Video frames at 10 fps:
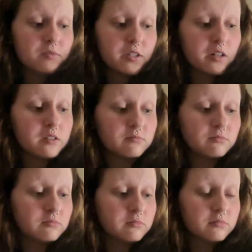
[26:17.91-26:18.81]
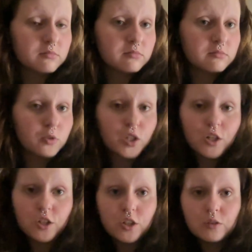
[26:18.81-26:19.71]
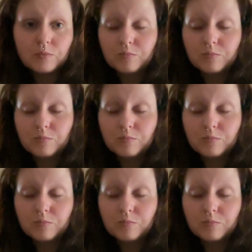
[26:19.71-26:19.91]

so what can you do?